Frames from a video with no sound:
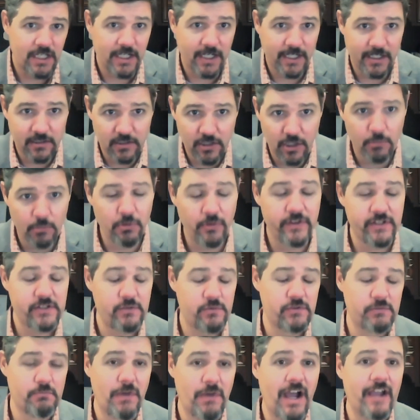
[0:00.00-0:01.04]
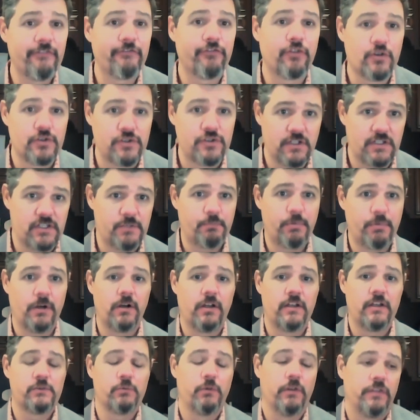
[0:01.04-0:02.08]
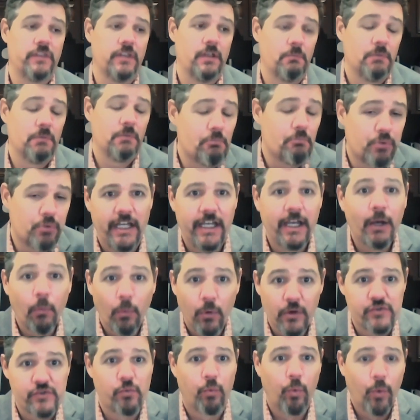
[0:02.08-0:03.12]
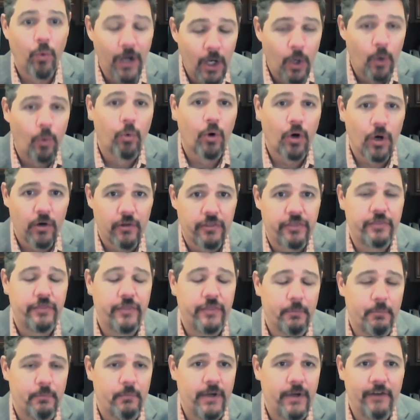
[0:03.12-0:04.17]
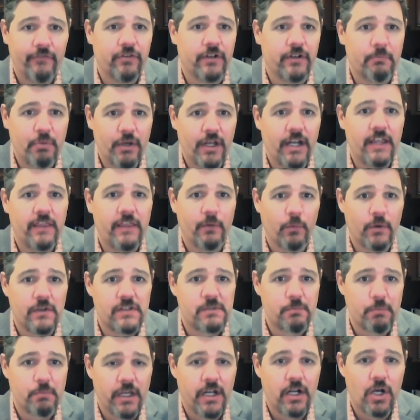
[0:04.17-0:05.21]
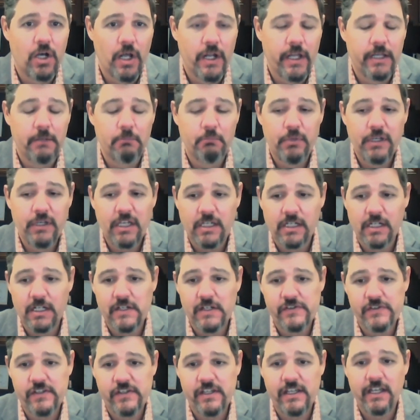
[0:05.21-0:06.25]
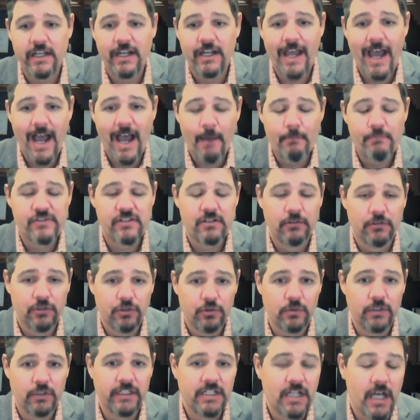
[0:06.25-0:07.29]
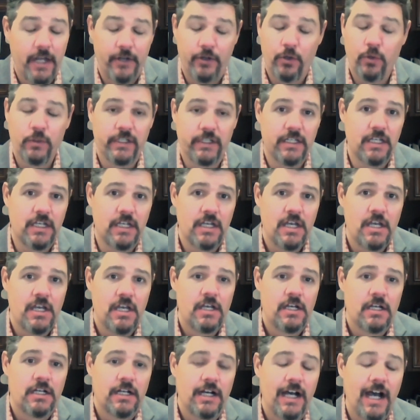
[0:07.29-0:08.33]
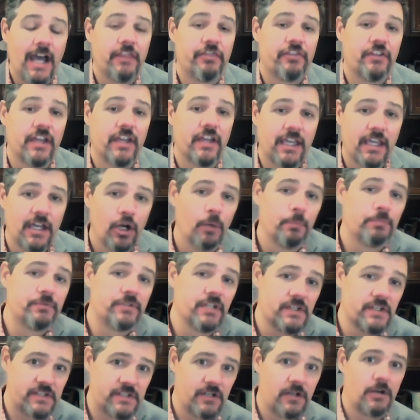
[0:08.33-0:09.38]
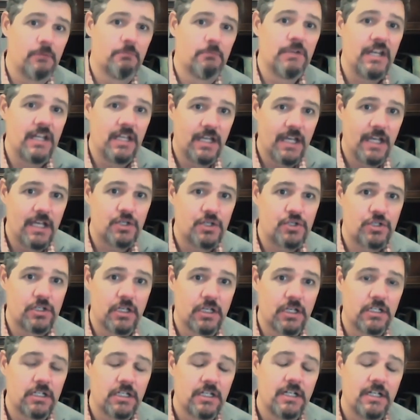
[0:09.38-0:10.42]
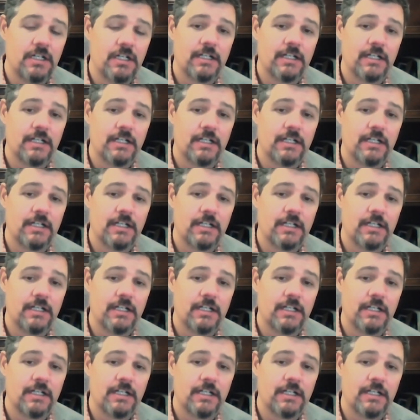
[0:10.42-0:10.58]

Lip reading: with DK Global. This was my first experience with them. It was well worth every penny that we spent on it, because it absolutely not only, I think, helped us in our mediation,